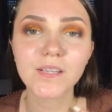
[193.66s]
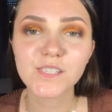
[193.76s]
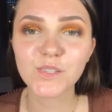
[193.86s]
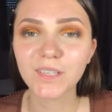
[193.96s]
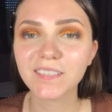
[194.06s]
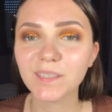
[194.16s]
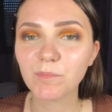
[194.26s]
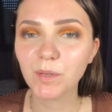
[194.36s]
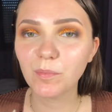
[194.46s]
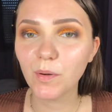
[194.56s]
So I did
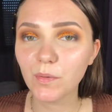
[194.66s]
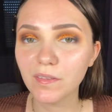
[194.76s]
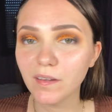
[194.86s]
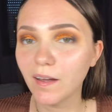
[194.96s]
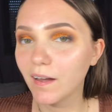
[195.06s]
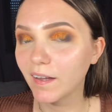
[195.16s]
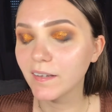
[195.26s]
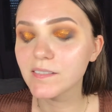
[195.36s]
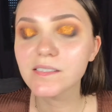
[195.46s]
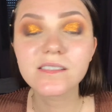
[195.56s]
my both
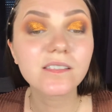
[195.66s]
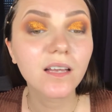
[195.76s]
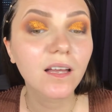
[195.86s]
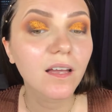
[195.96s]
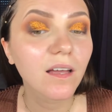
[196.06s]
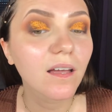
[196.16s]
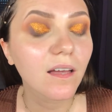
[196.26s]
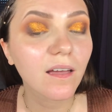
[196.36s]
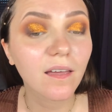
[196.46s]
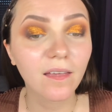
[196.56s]
eyes
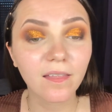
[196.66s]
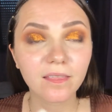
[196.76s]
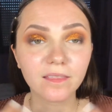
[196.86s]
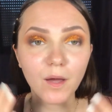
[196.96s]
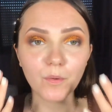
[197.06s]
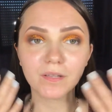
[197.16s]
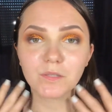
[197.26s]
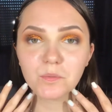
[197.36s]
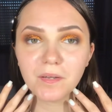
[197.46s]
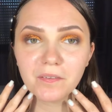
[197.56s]
and now I'll
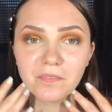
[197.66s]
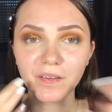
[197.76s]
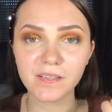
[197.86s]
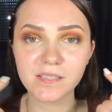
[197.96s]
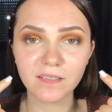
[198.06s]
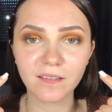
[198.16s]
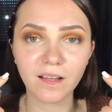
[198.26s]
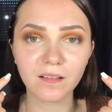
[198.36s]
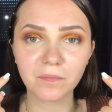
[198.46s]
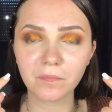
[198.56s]
do my face and
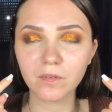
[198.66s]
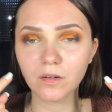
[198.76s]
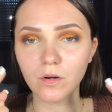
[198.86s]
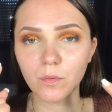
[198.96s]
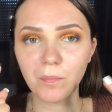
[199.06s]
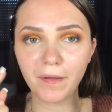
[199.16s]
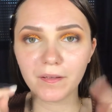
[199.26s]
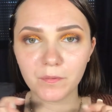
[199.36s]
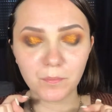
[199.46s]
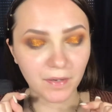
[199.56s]
I'll go
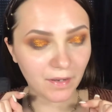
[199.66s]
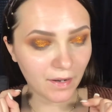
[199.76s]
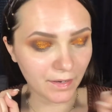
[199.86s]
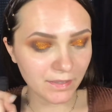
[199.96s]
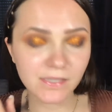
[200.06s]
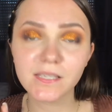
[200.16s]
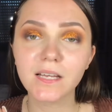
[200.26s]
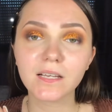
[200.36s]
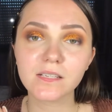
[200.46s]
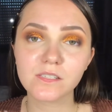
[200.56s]
back to my eyes.
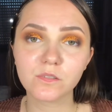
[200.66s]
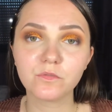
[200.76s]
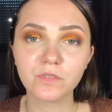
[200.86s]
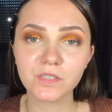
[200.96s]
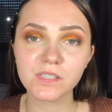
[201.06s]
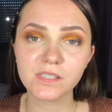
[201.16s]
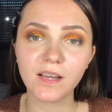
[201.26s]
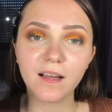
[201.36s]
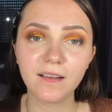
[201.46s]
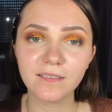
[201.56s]
So first
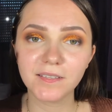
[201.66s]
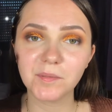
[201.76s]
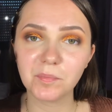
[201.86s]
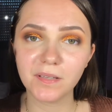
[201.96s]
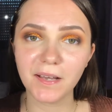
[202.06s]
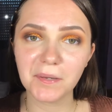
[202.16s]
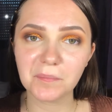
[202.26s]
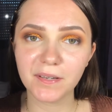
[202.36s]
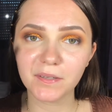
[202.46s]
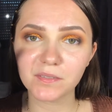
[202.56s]
I'll apply
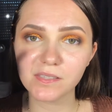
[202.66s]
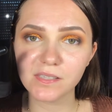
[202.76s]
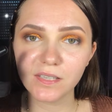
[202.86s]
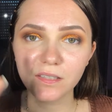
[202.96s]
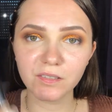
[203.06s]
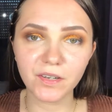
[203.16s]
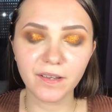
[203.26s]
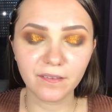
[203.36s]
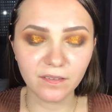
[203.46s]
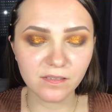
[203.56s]
my concealer,
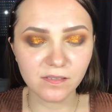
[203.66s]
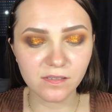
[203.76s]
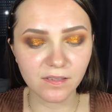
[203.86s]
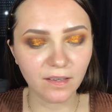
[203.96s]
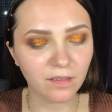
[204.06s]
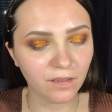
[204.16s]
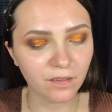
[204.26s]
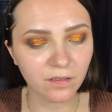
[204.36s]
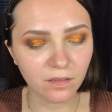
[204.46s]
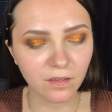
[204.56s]
and this is LA
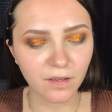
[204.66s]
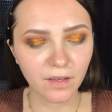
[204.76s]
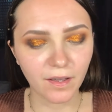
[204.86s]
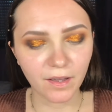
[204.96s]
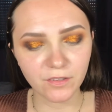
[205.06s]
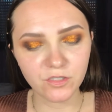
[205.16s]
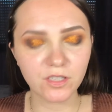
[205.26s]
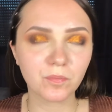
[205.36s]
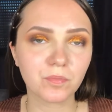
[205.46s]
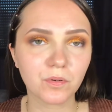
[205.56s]
Girl
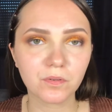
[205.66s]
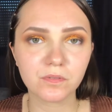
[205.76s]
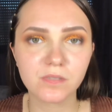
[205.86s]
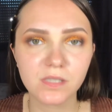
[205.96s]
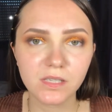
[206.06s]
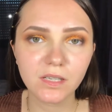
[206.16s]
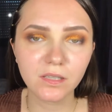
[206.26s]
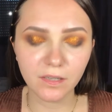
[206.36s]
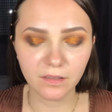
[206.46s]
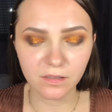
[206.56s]
HD Pro
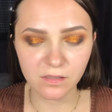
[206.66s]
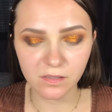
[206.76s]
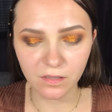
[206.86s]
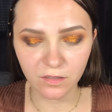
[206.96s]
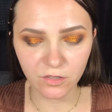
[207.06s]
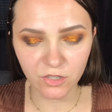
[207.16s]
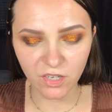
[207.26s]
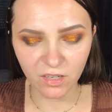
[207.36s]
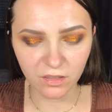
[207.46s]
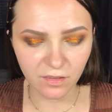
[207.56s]
Conceal and this is in the
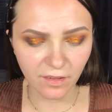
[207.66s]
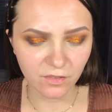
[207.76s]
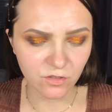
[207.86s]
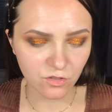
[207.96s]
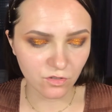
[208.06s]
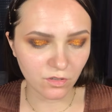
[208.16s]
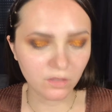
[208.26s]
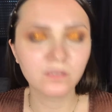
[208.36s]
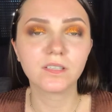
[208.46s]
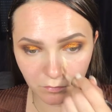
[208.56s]
shade Natural.